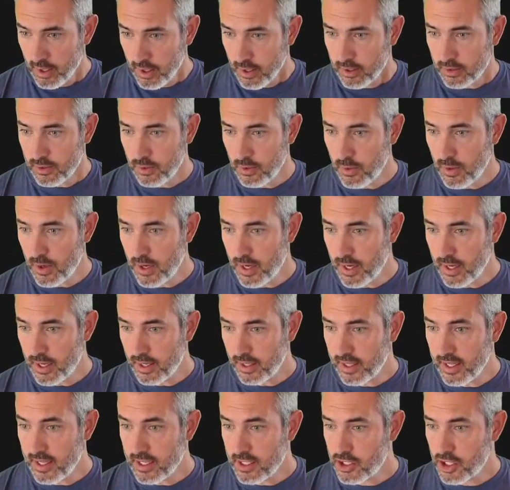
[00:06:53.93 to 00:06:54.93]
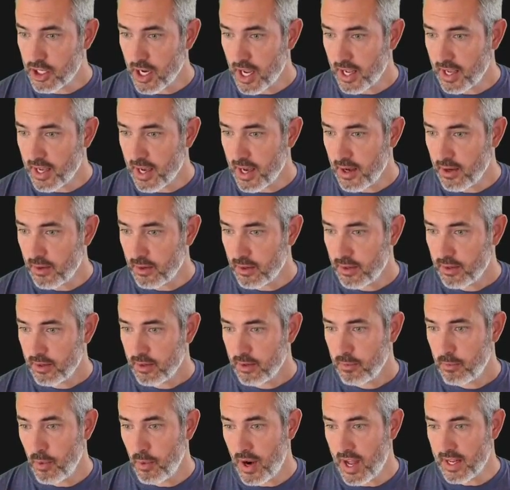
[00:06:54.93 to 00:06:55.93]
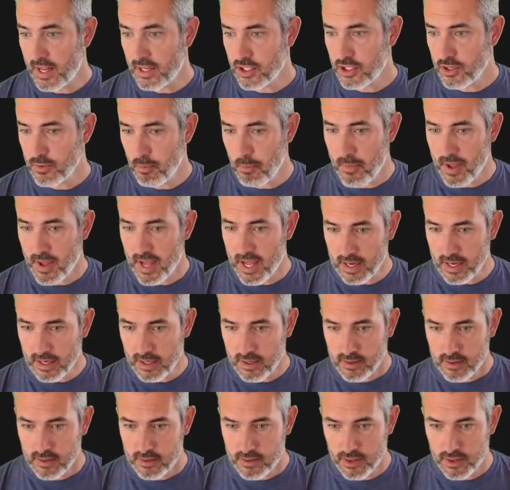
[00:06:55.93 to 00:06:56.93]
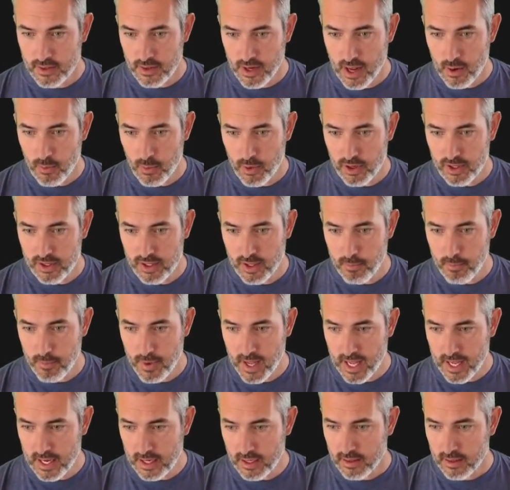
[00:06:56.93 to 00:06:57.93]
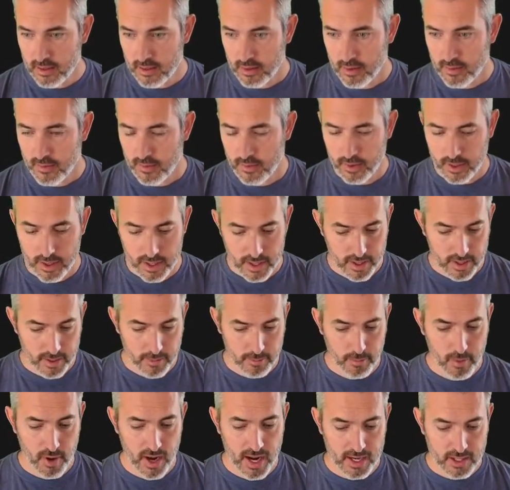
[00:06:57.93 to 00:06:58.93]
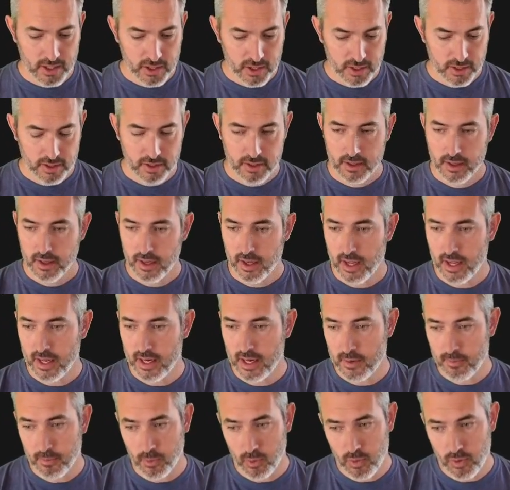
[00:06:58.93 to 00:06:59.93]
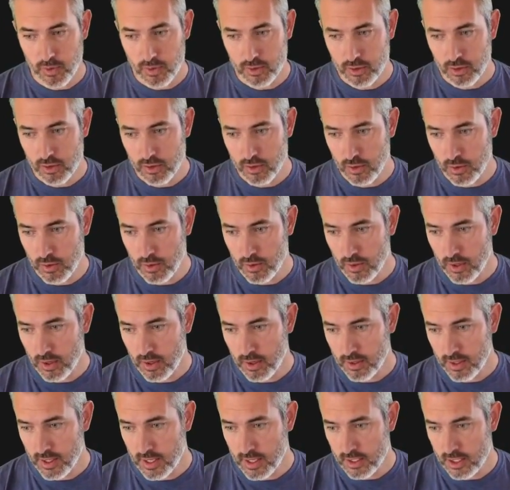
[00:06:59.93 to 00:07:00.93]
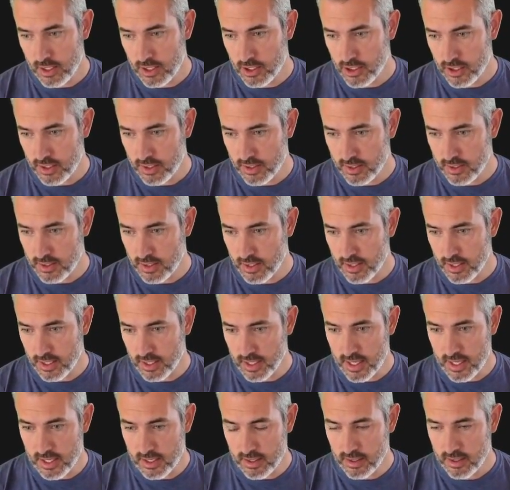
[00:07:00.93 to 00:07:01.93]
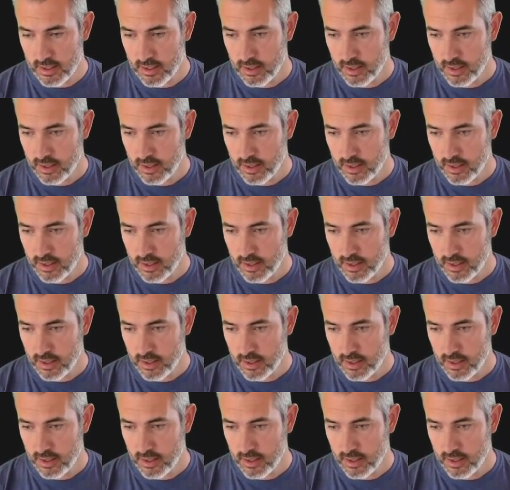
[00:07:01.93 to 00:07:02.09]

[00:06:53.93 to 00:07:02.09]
do a git checkout branch main. So now we're in the main branch, and I'm going to do all the additions again.